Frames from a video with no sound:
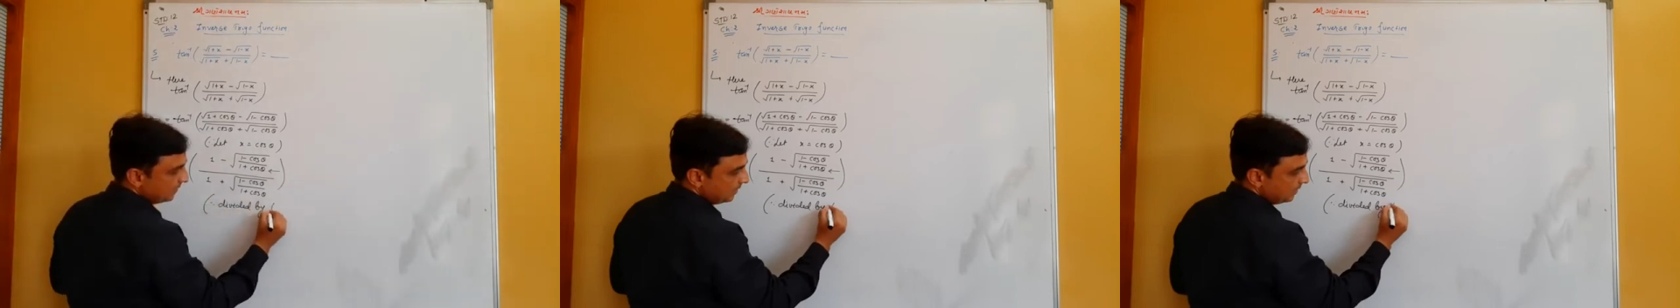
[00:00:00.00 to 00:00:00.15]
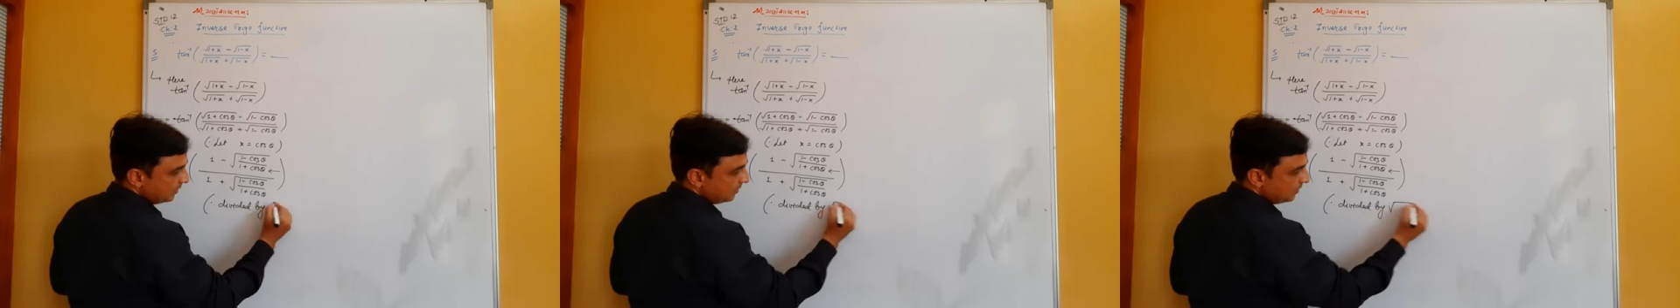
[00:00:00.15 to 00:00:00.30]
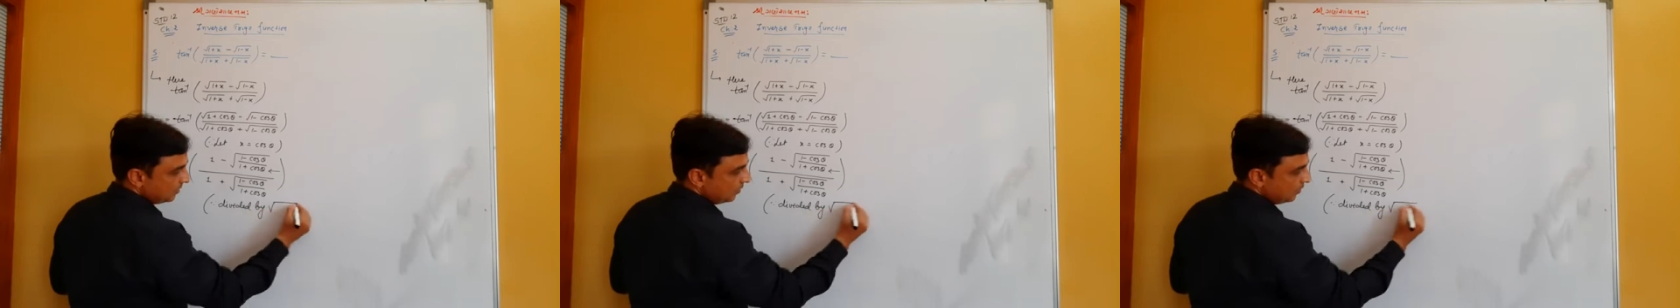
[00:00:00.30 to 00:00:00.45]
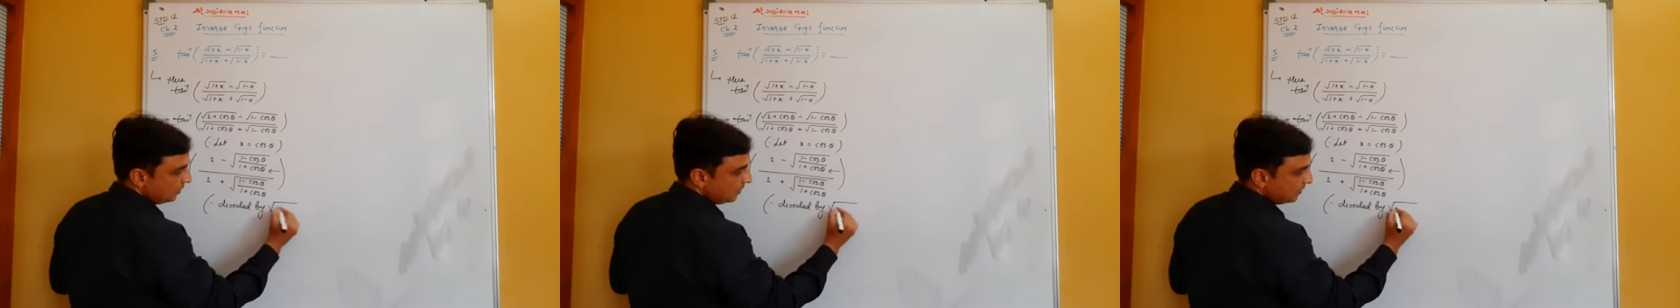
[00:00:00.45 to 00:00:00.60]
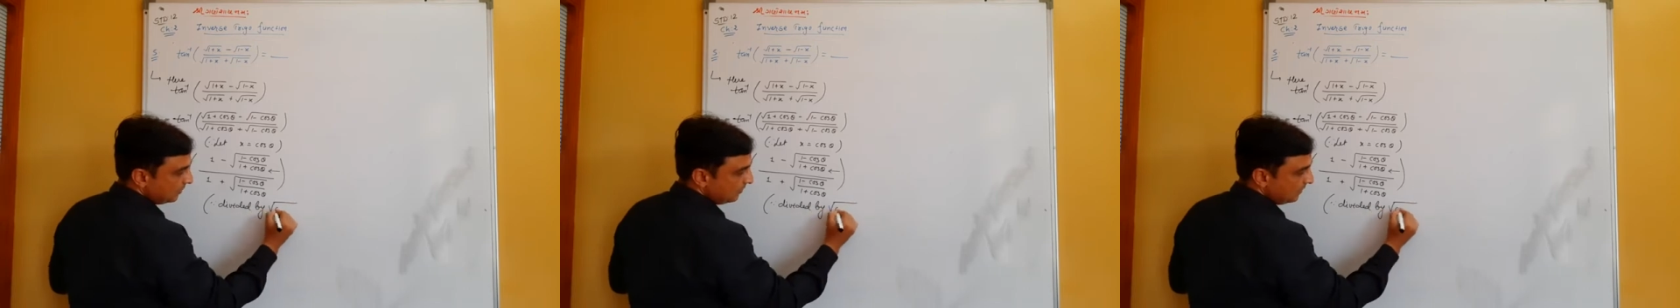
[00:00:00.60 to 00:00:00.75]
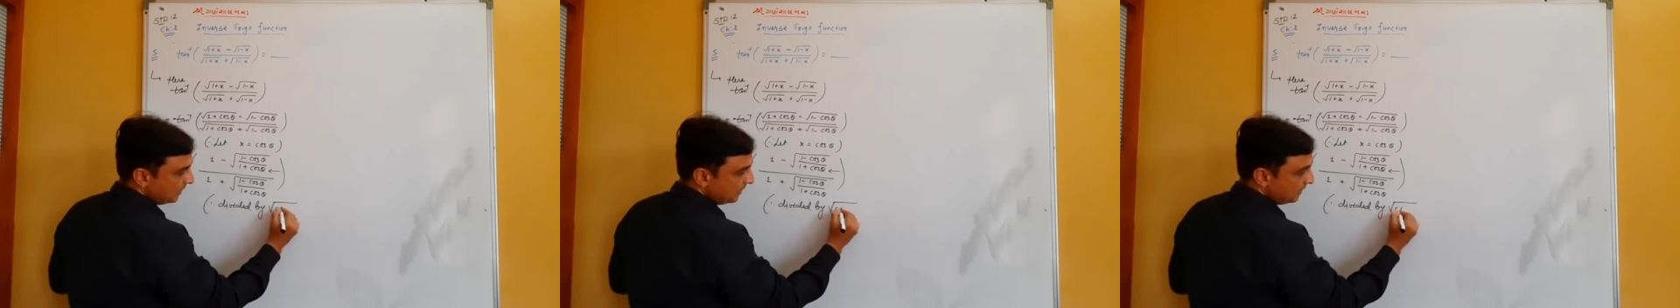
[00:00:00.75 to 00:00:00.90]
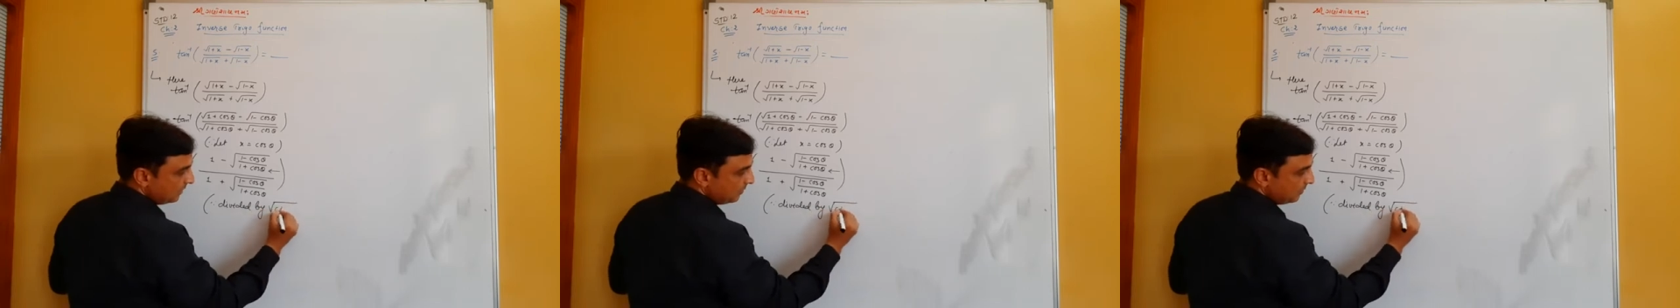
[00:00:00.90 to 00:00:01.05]
root
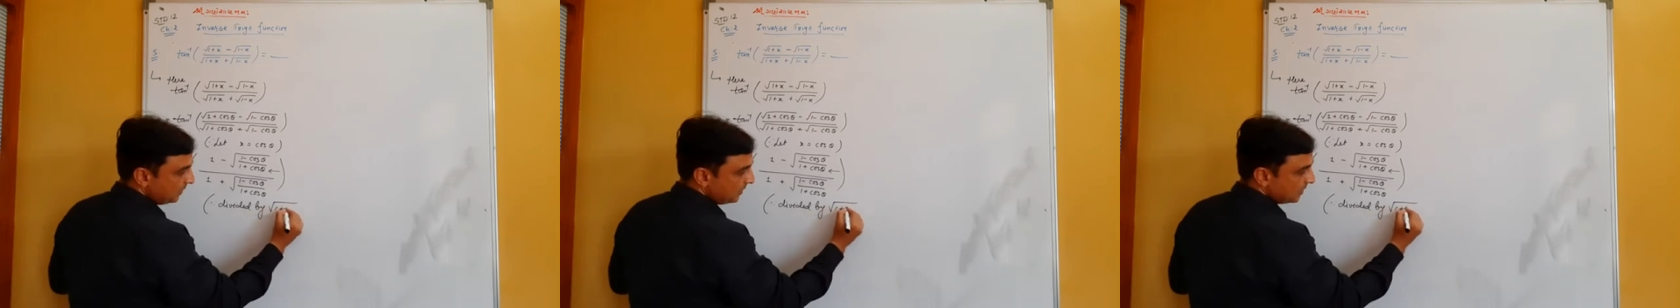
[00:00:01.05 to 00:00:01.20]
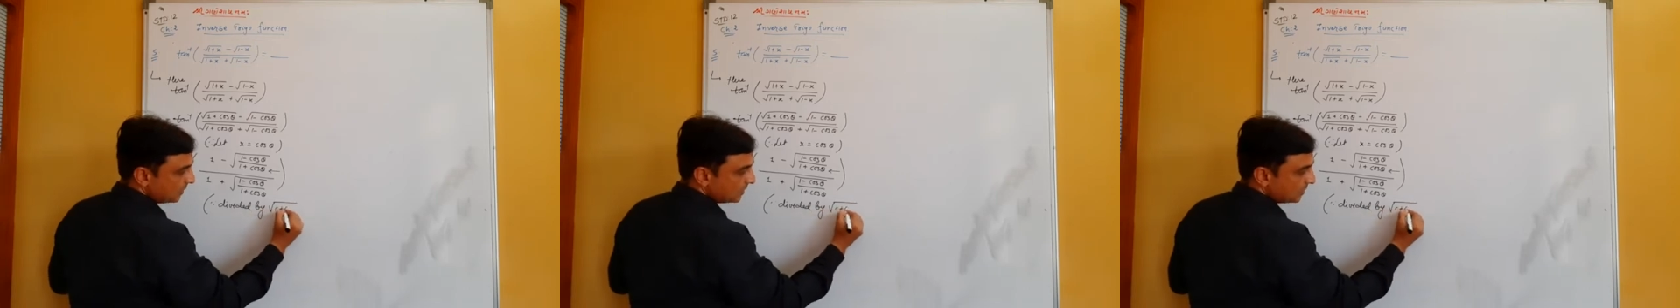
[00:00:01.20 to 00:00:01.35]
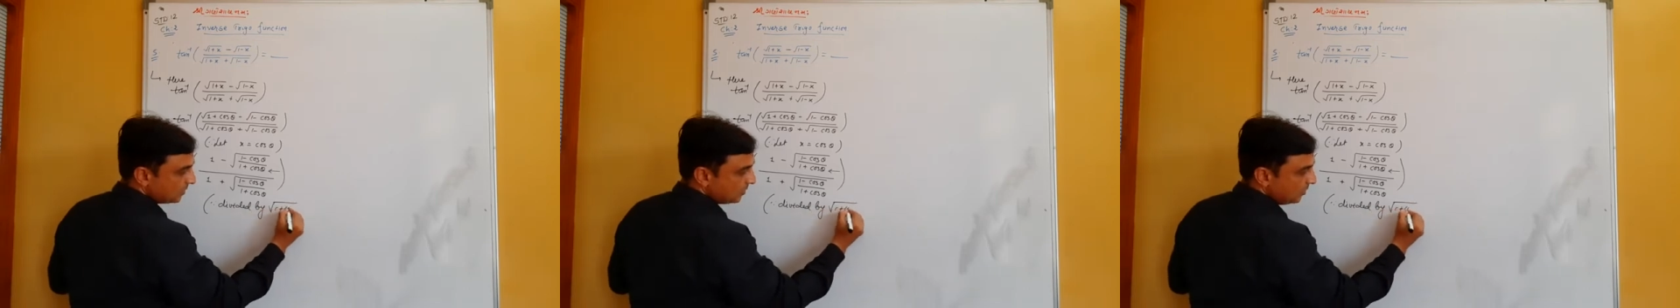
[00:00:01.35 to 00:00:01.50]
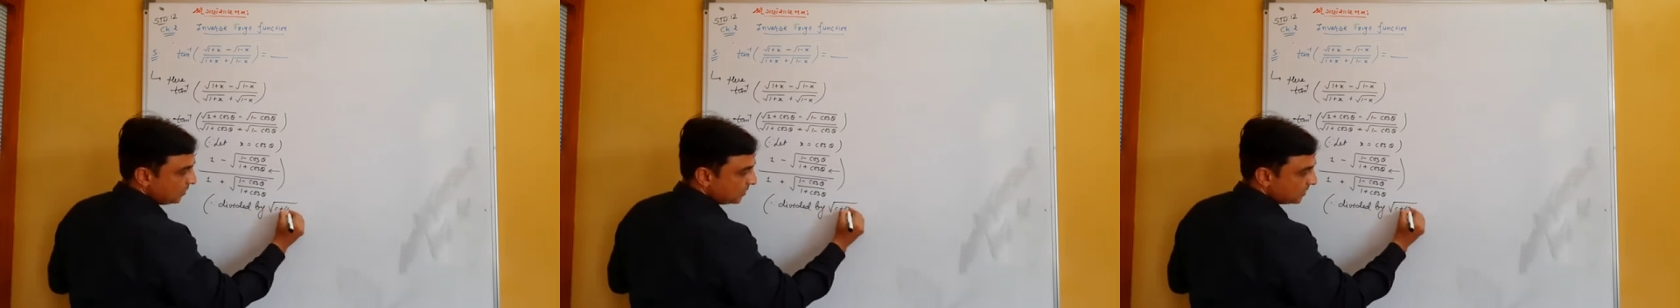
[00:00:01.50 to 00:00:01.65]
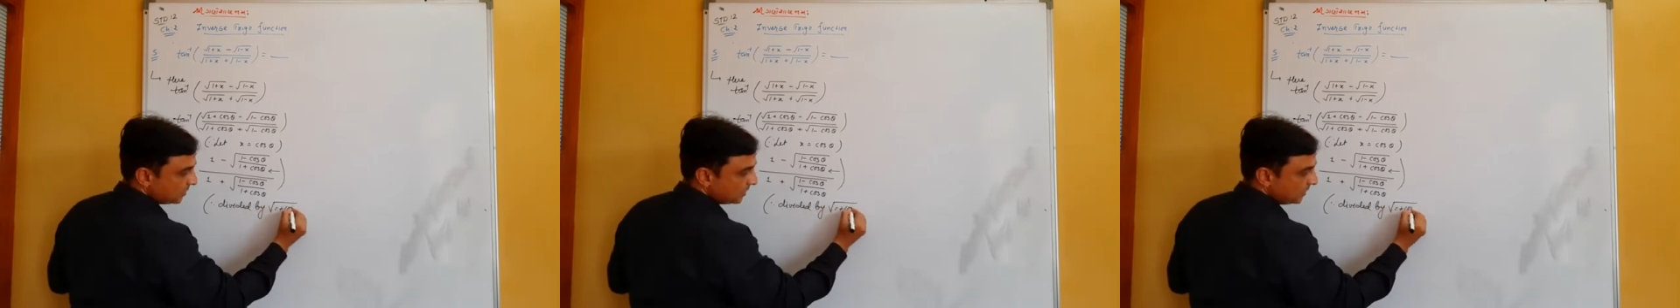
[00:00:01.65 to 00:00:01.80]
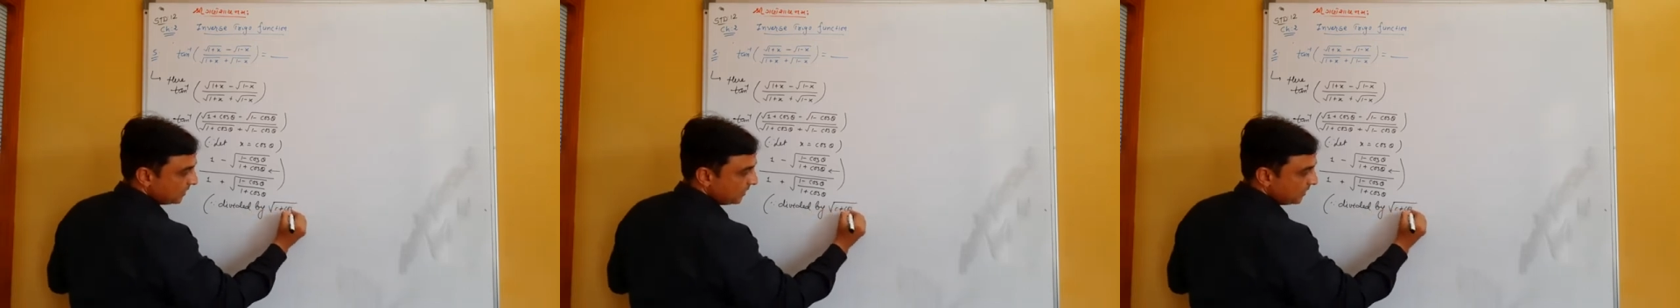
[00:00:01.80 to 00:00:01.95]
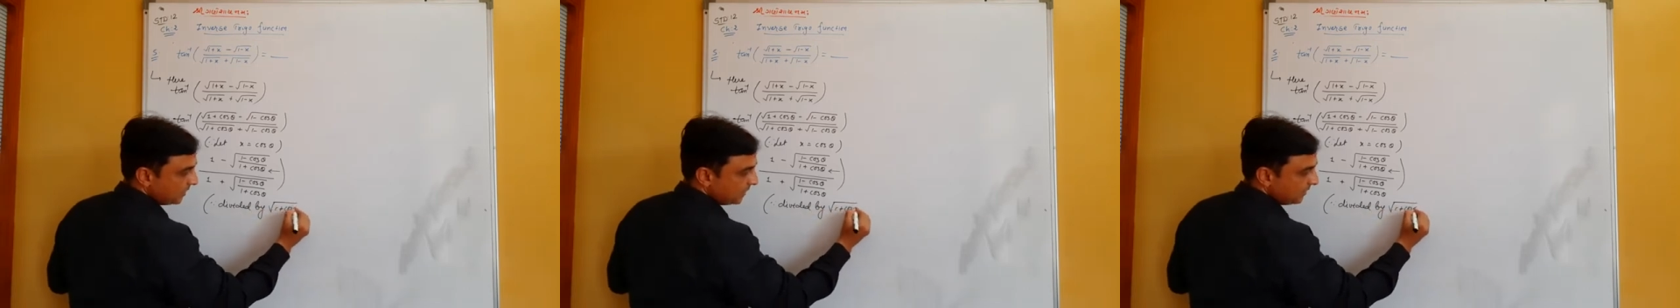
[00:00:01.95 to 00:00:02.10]
1 plus cos
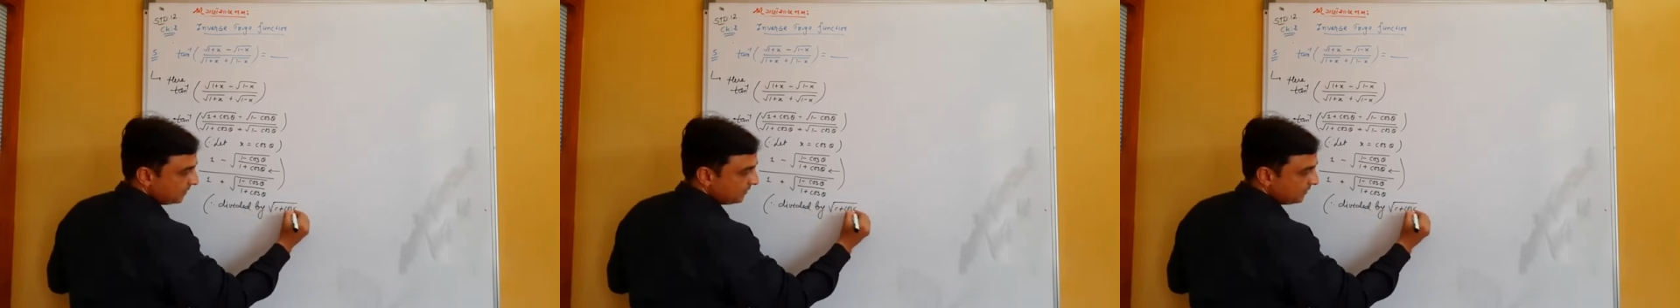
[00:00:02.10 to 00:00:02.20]
theta.